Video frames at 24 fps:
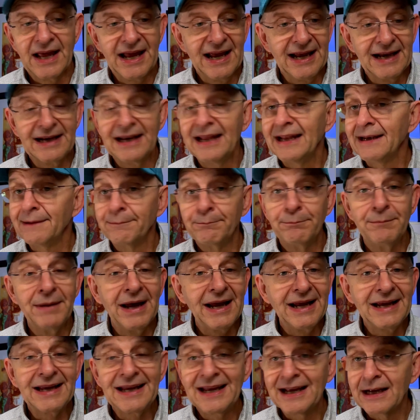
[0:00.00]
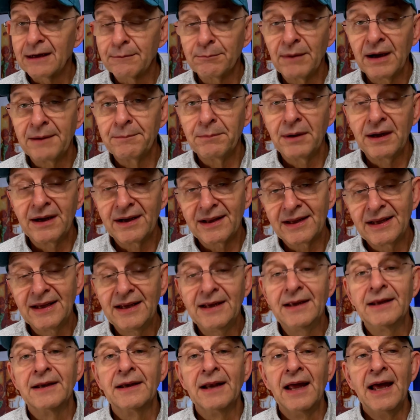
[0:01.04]
And it may kick my butt
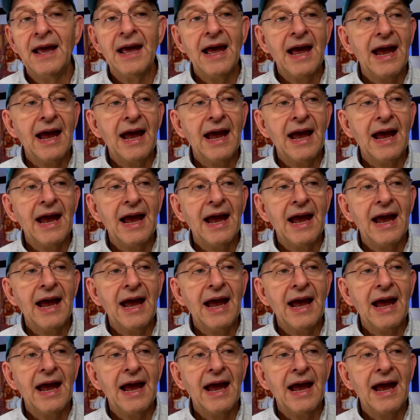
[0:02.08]
again.